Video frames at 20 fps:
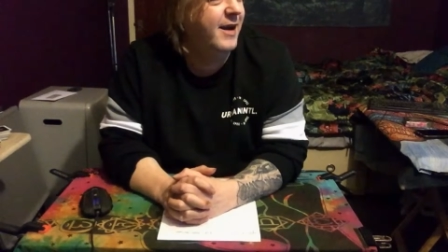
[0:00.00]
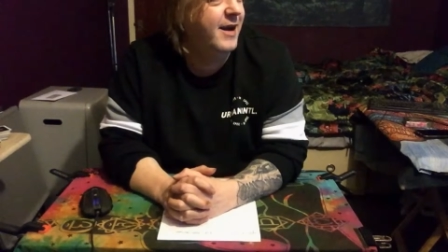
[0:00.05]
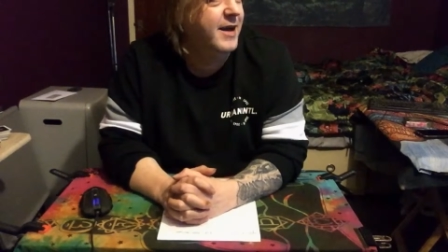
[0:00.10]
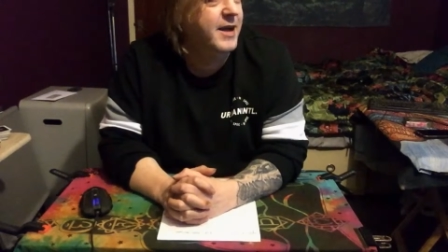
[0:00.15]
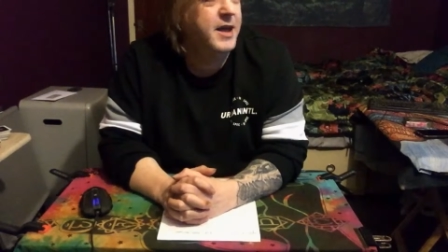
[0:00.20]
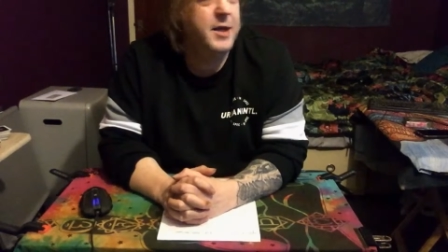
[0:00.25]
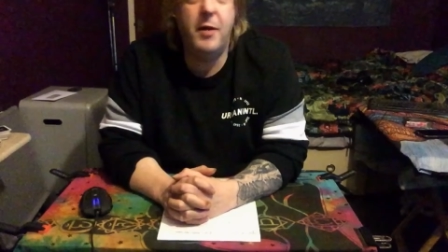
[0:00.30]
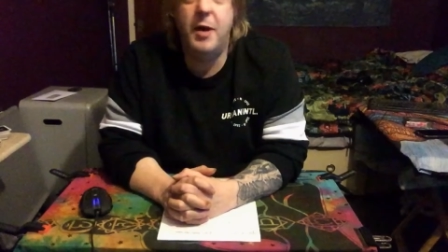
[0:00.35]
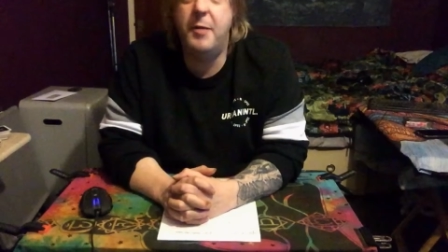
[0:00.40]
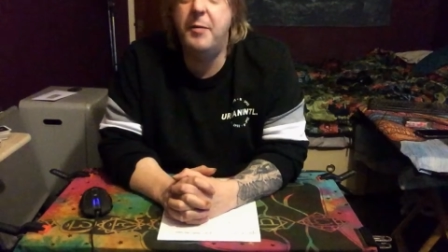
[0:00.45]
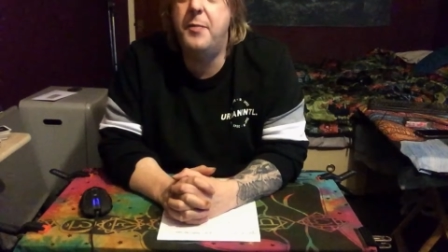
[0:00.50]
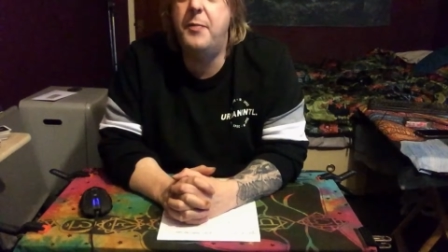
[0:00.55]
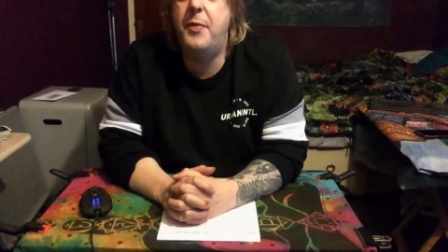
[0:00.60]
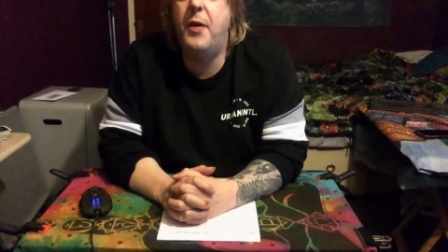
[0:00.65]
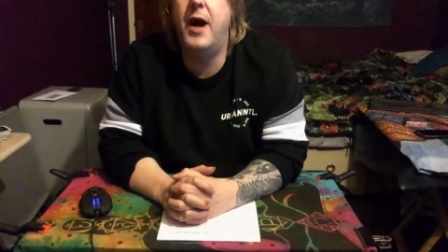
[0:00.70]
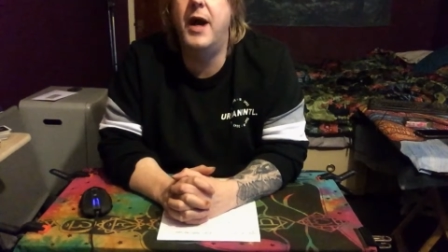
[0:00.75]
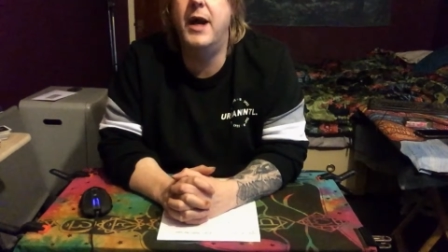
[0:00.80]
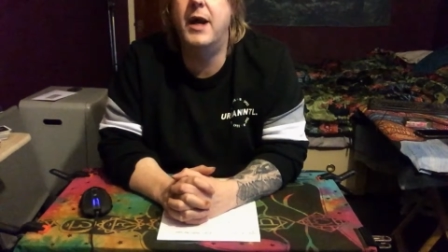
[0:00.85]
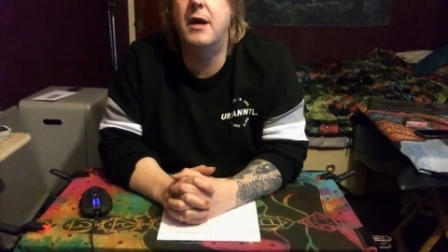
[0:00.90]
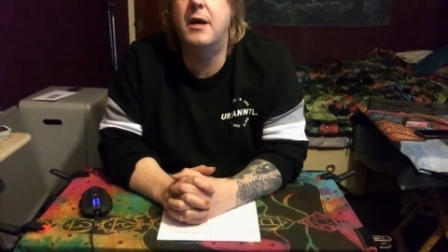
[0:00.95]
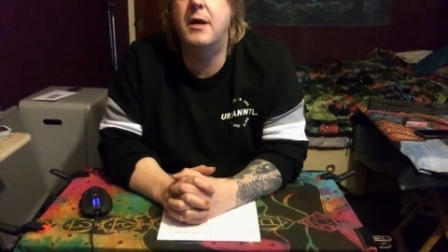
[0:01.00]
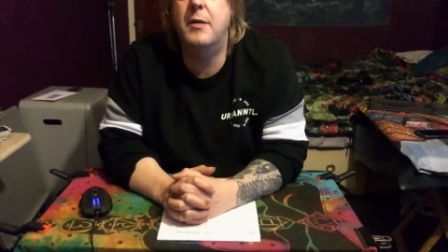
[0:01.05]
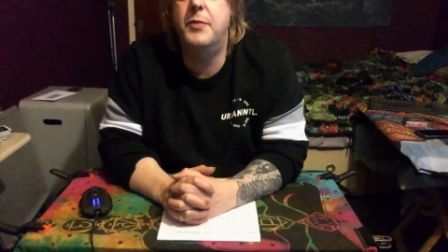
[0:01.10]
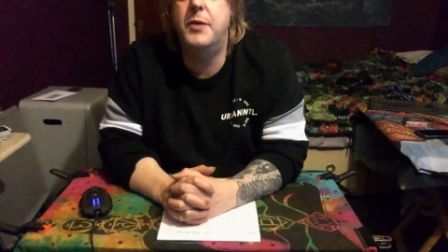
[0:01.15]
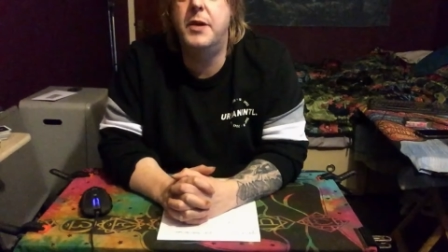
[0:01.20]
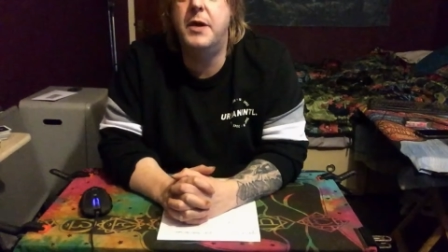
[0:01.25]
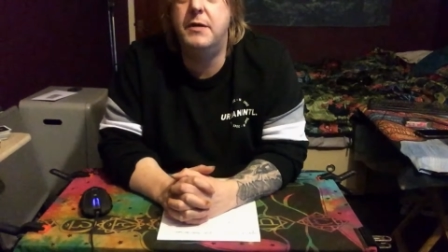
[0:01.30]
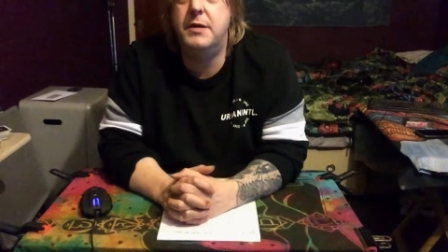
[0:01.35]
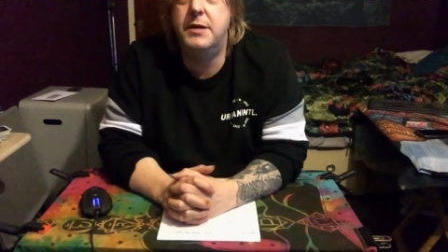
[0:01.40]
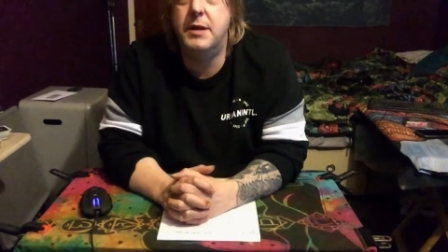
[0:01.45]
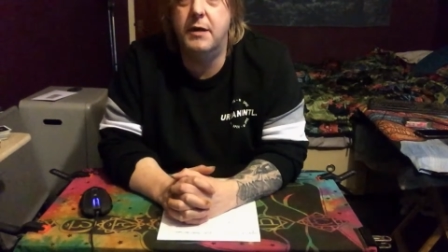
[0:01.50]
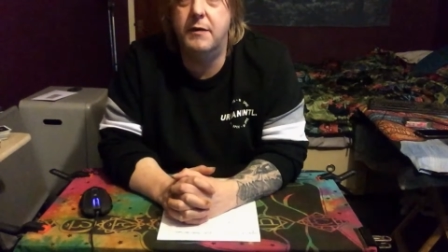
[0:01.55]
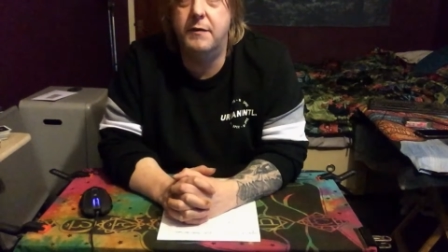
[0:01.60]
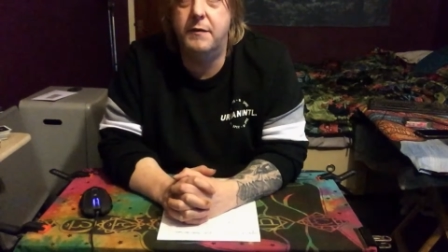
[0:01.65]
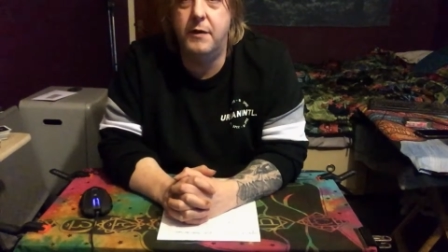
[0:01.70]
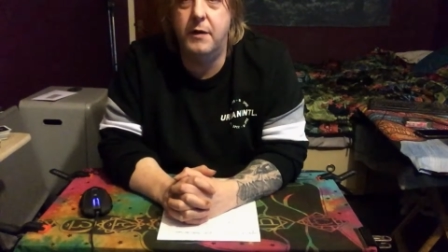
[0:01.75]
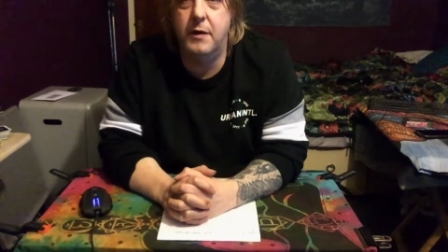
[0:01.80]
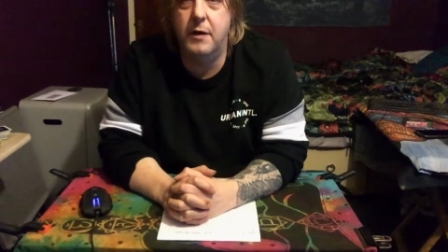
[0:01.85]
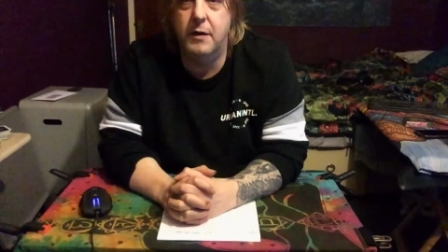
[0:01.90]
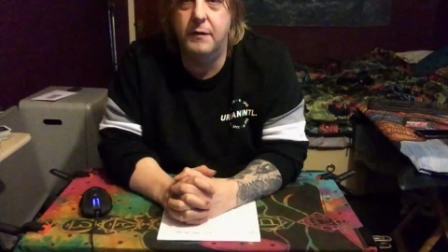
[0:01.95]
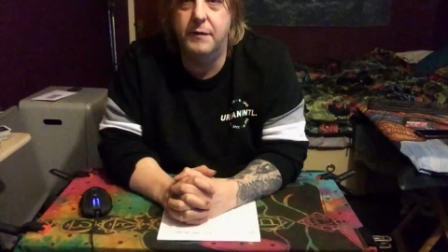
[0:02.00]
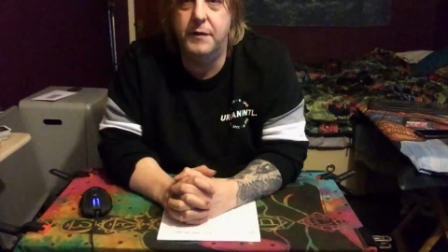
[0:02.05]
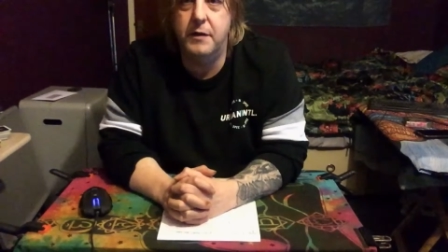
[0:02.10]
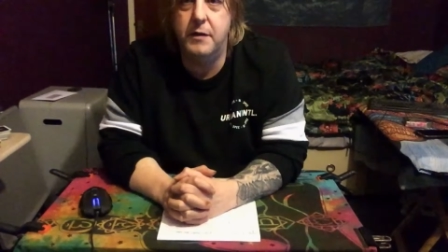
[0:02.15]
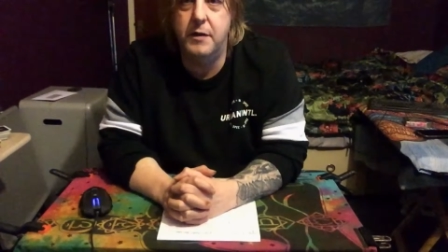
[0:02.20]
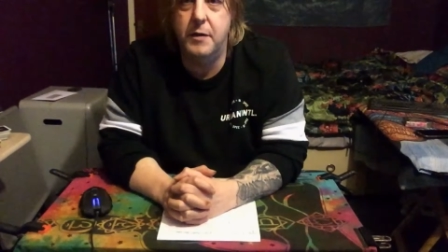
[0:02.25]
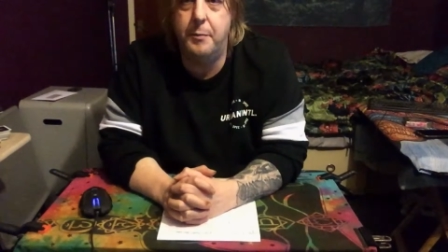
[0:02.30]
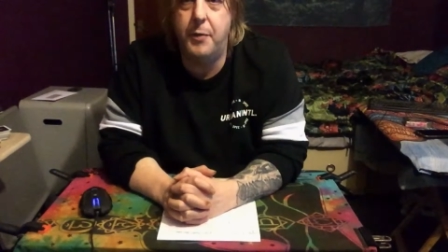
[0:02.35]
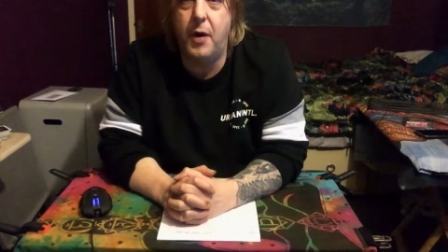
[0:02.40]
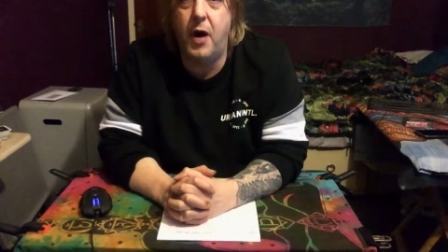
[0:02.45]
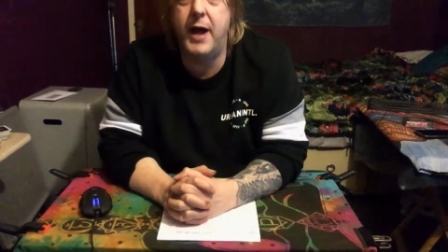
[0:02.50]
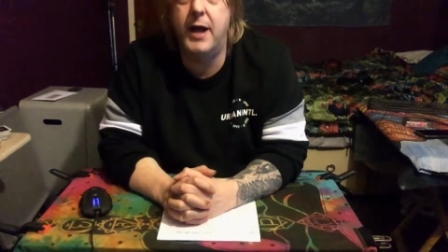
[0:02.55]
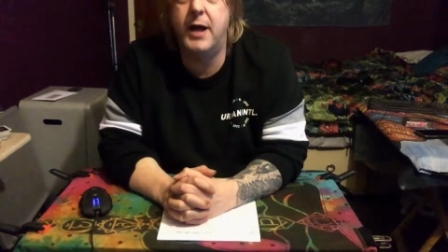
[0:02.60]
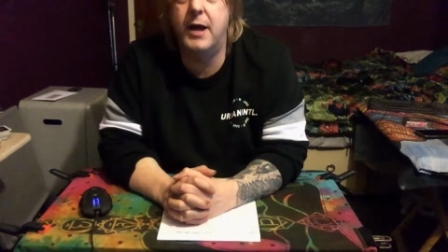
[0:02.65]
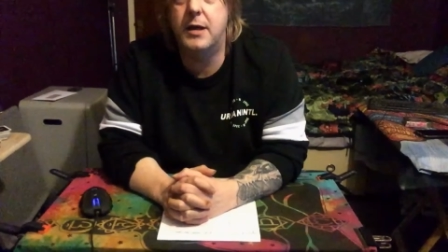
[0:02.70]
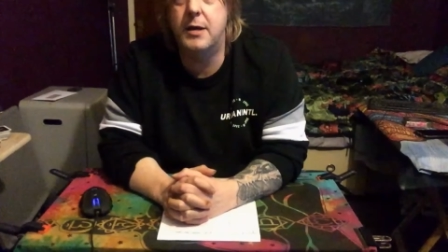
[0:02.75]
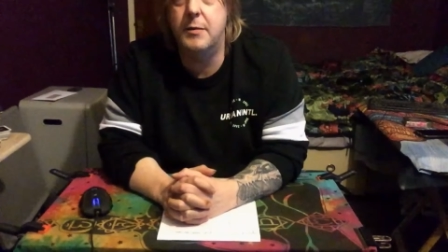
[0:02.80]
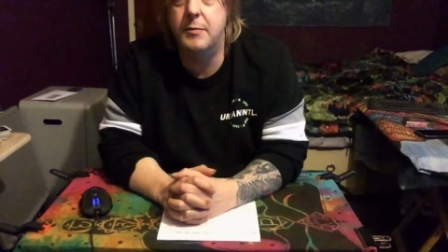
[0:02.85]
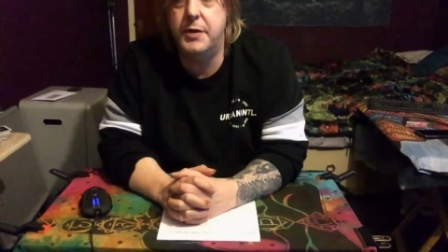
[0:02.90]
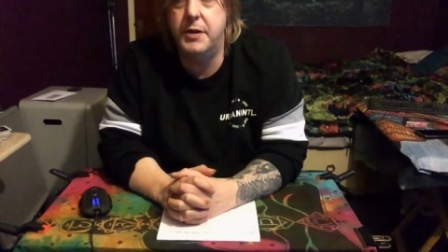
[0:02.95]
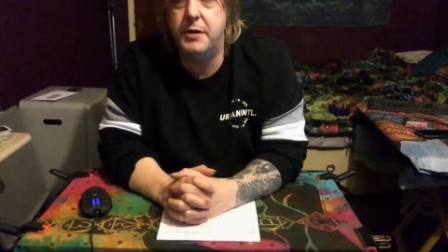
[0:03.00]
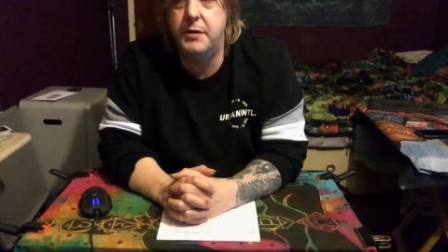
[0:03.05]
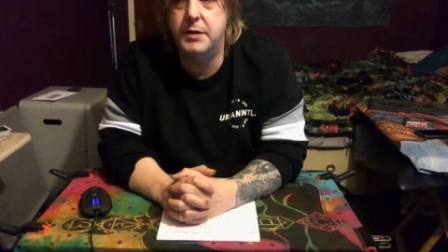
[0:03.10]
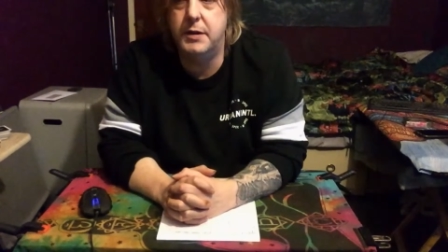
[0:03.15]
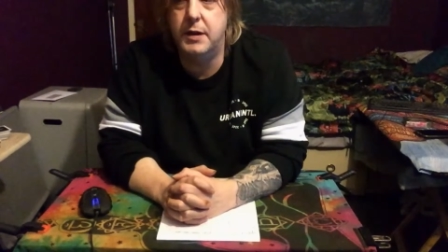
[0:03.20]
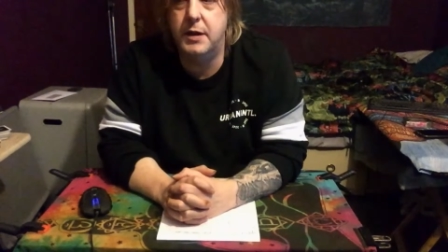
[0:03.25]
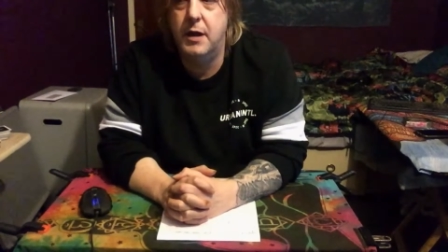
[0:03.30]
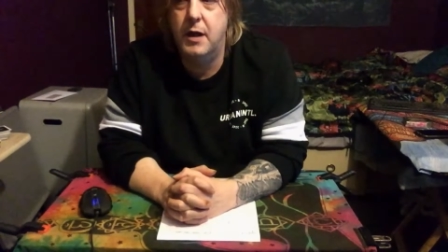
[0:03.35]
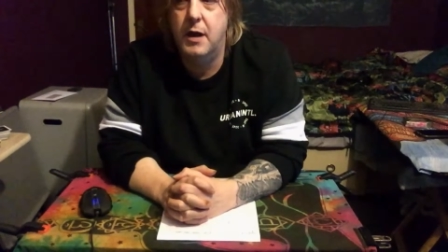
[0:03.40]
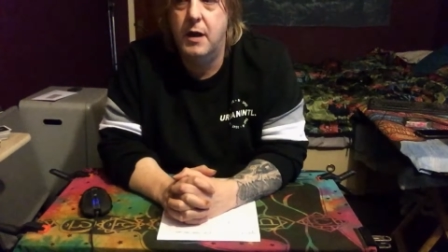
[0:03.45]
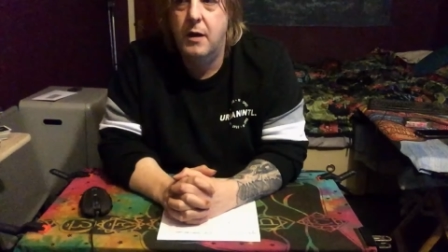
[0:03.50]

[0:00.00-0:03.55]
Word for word: You might be buying a computer for a lot of you. You're buying a computer.